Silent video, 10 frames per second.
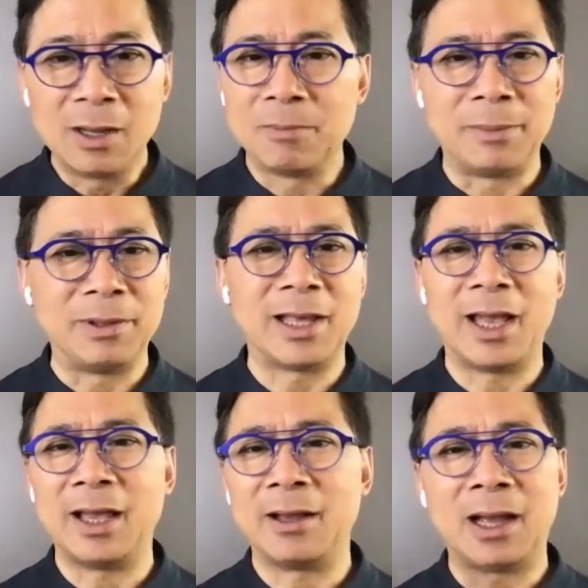Maybe
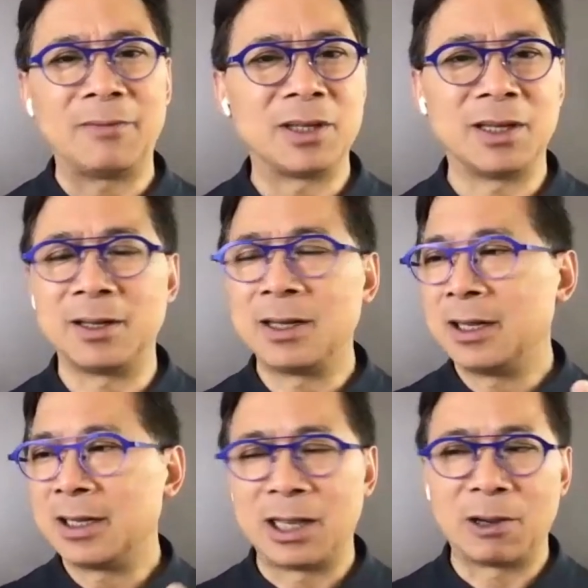they have to
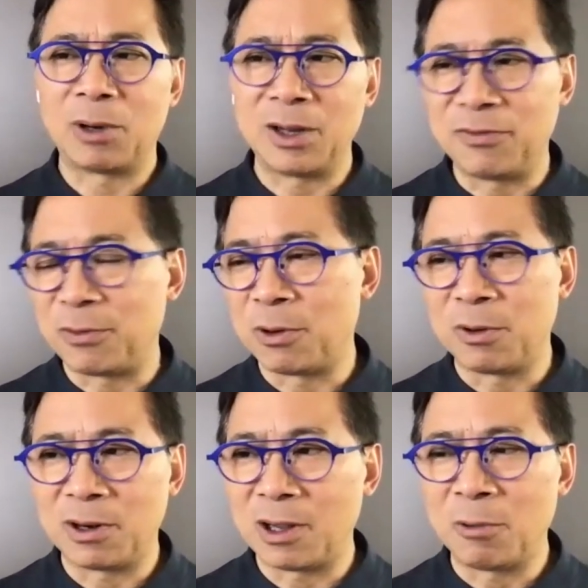get ready
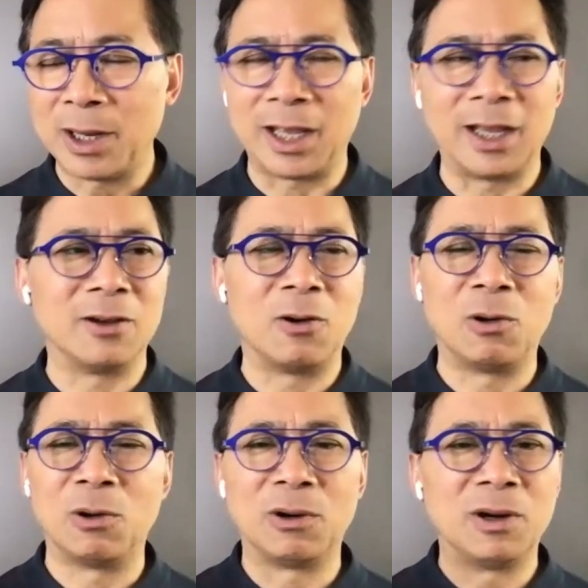for a wedding
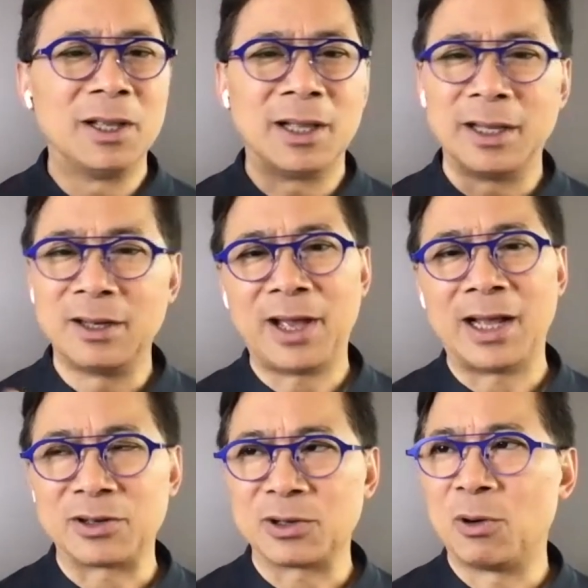or an
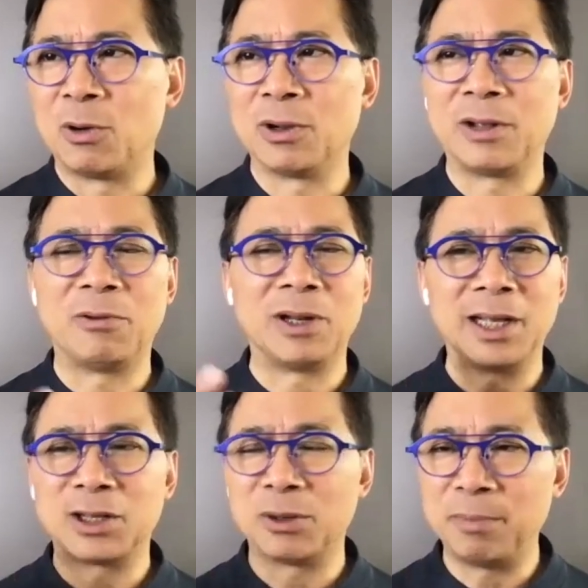event, or they want to
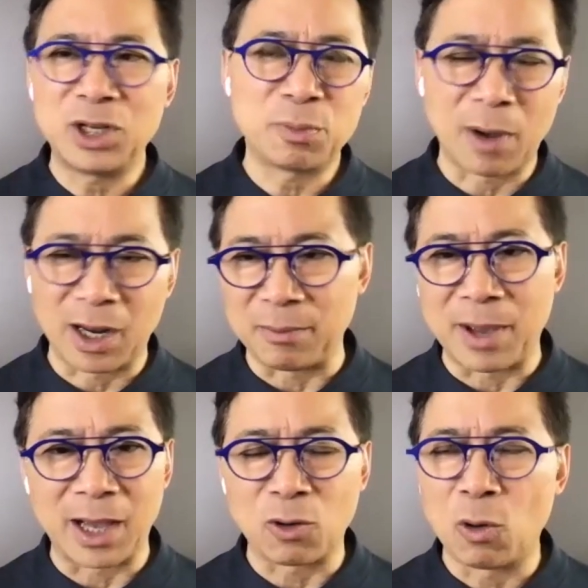get their beach body
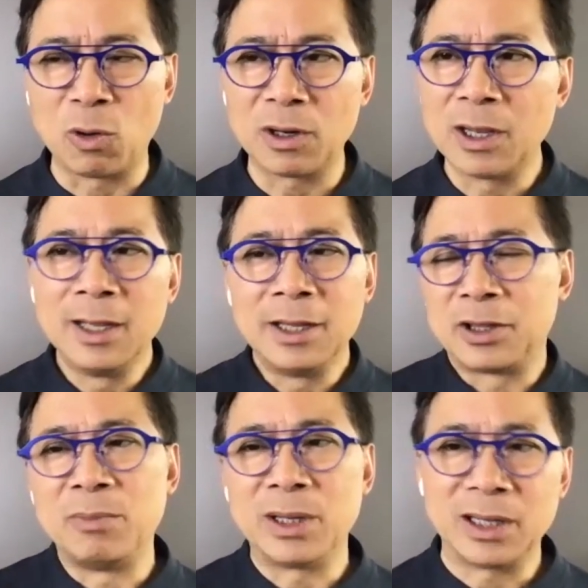back, or they're
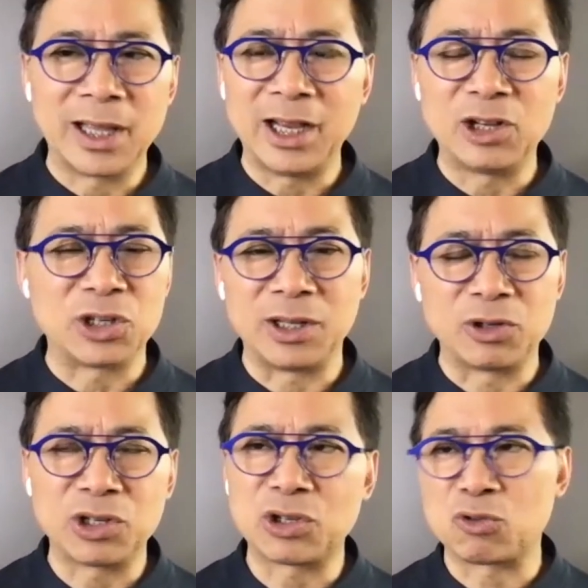middle aged and they're
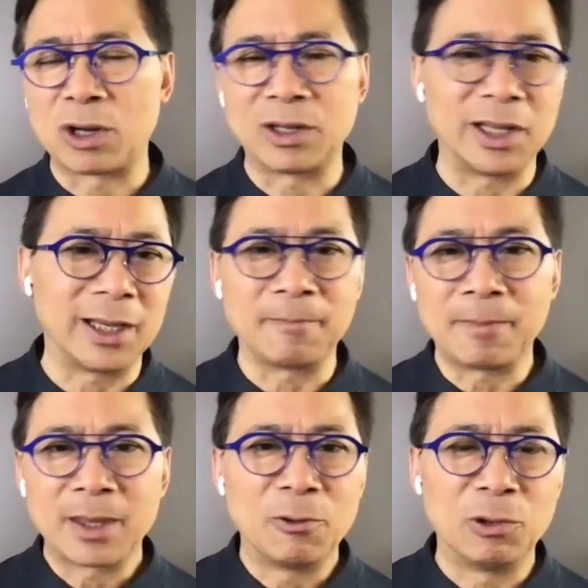just struggling
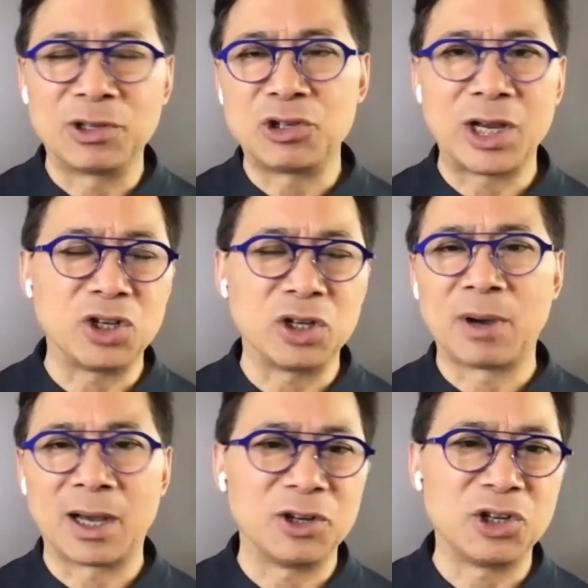with changing
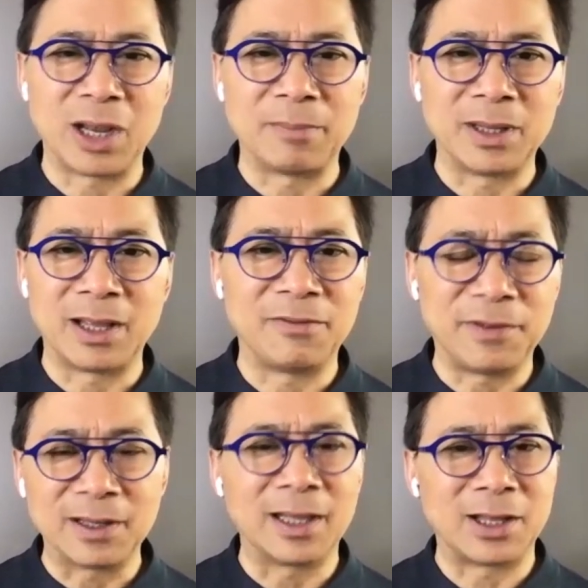body shape and they
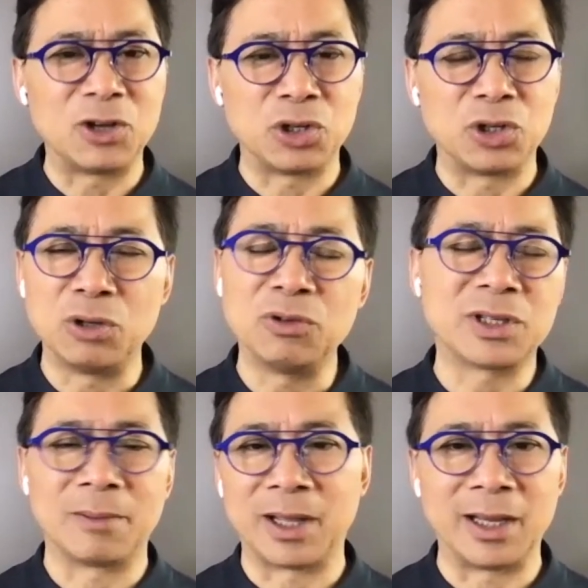feel like they should do
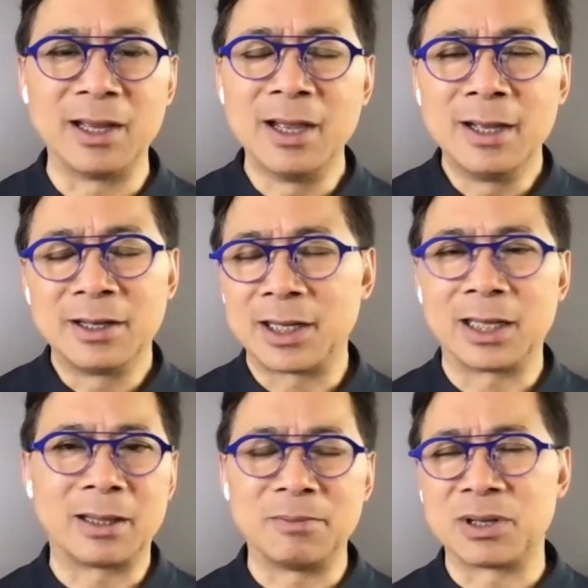something to get
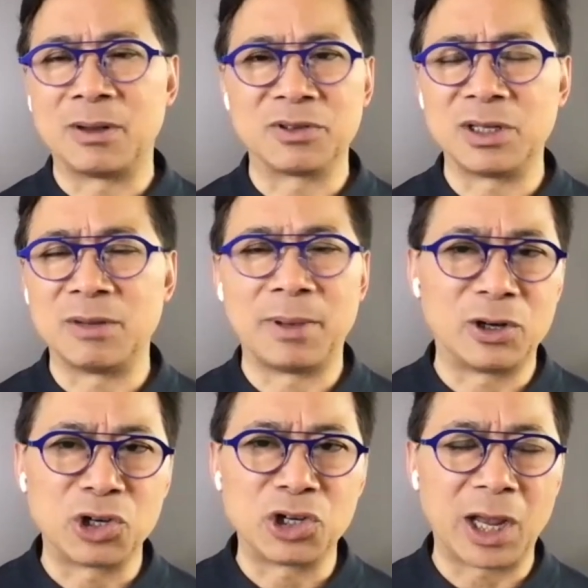themselves into
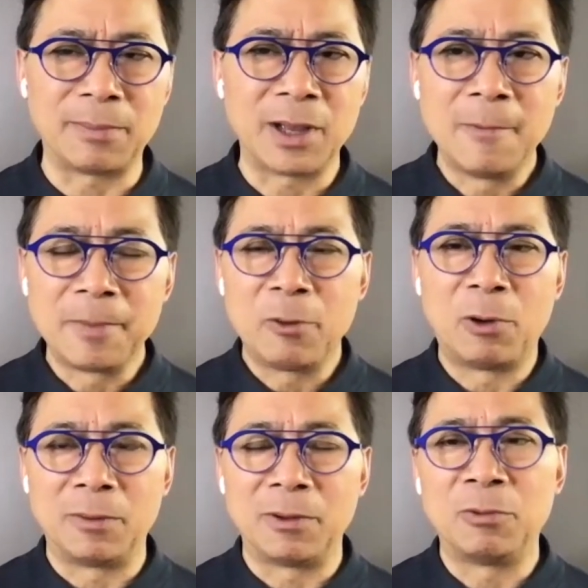better shape.
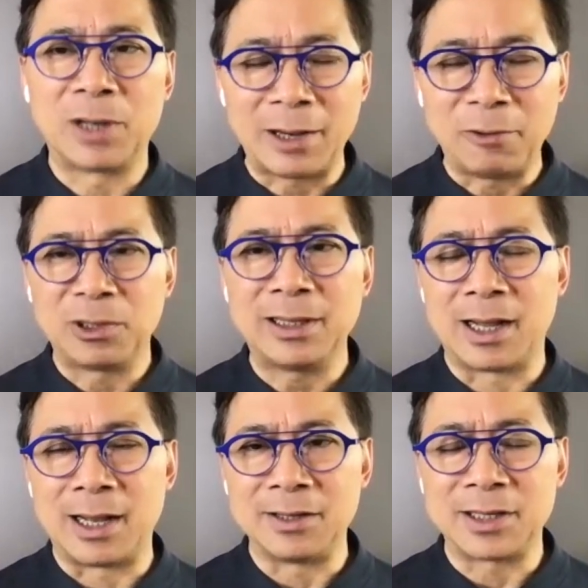Well, what I
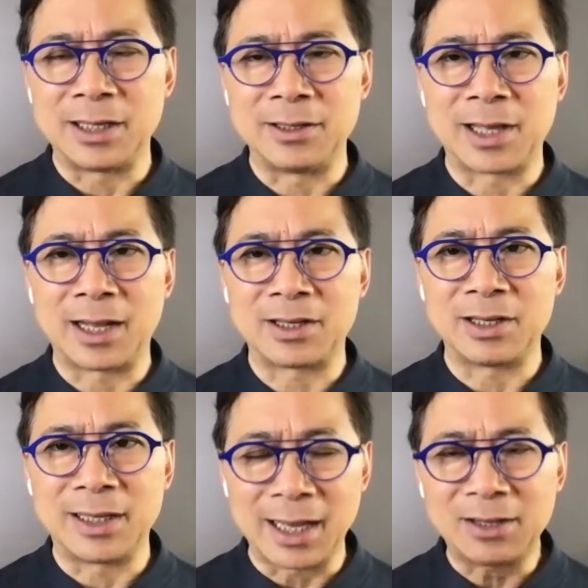realized is that to
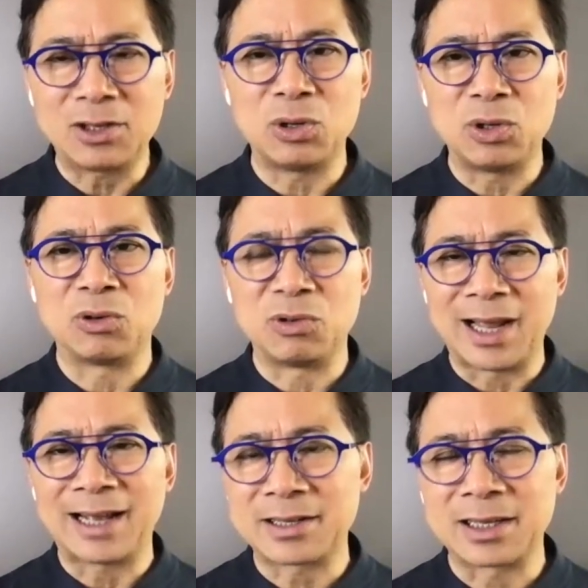get to your
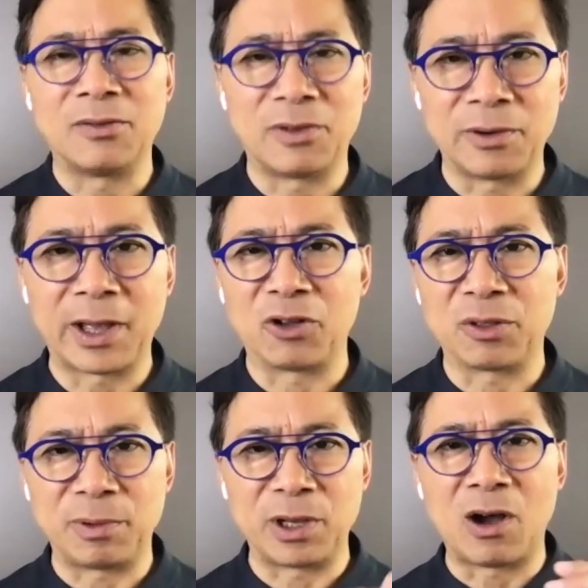next level of health
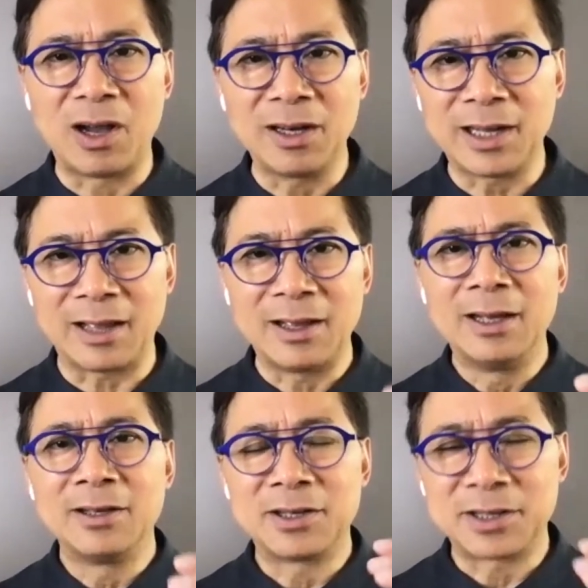beyond
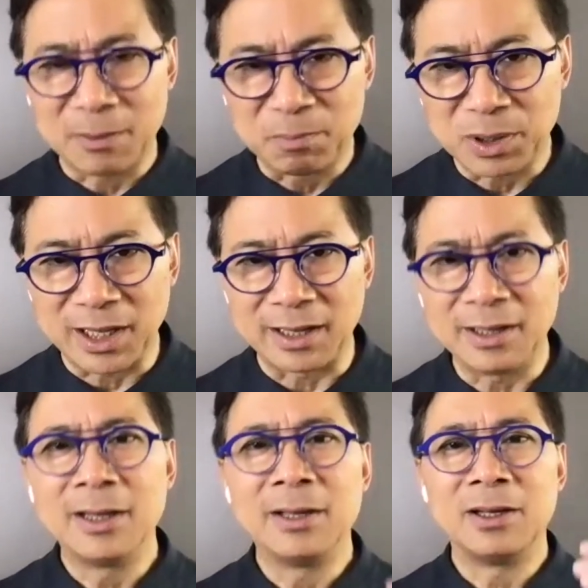simply
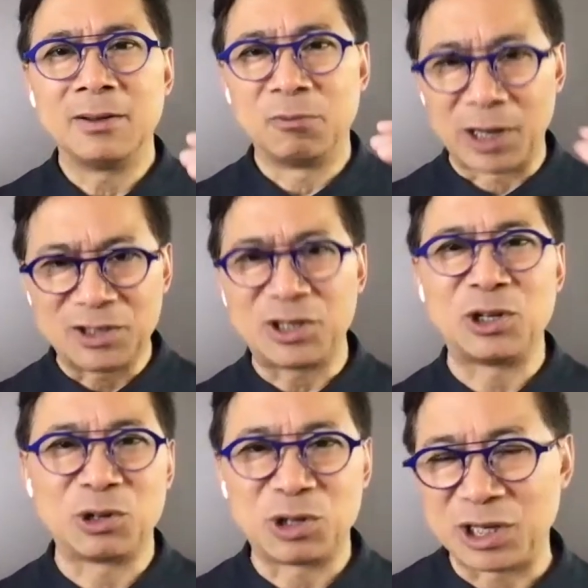raising
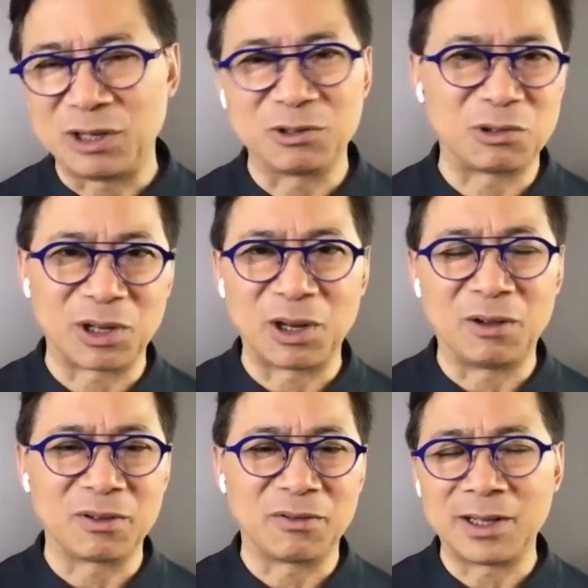your shields with their
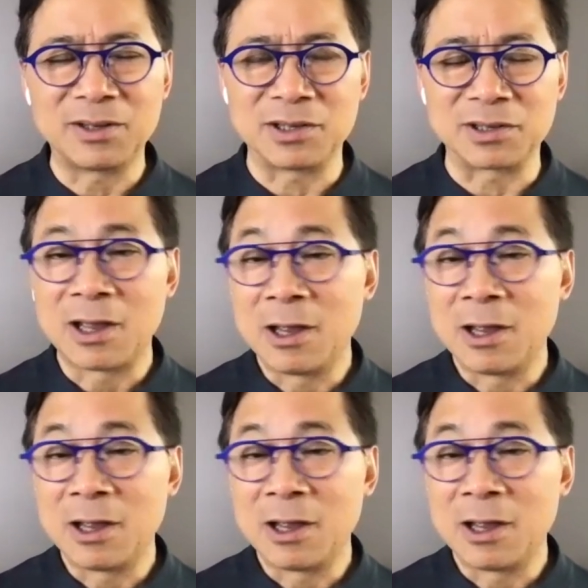health defenses.